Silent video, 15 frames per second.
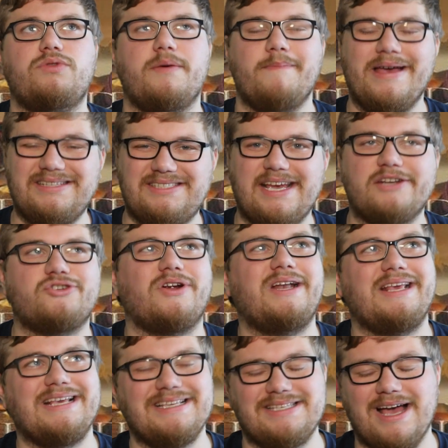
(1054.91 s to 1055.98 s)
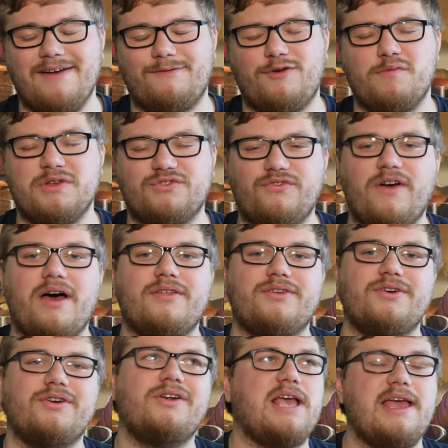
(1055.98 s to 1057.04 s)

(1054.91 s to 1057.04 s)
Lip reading: the Mentat training he's gotten from his father,